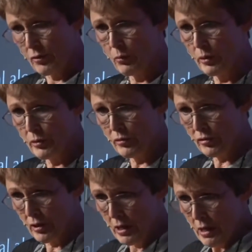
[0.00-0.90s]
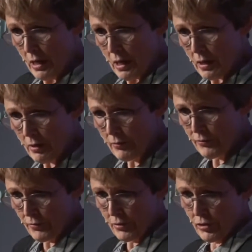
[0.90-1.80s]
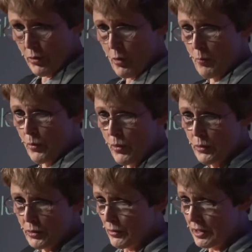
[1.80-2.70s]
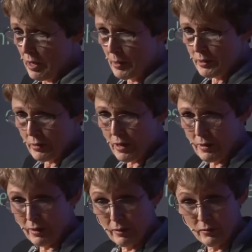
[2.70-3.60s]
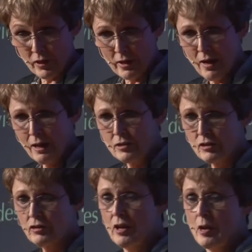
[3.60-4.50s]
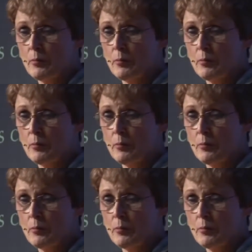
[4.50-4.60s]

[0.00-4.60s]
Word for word: In the words of Jerome Bruner, an eminent cognitive psychologist,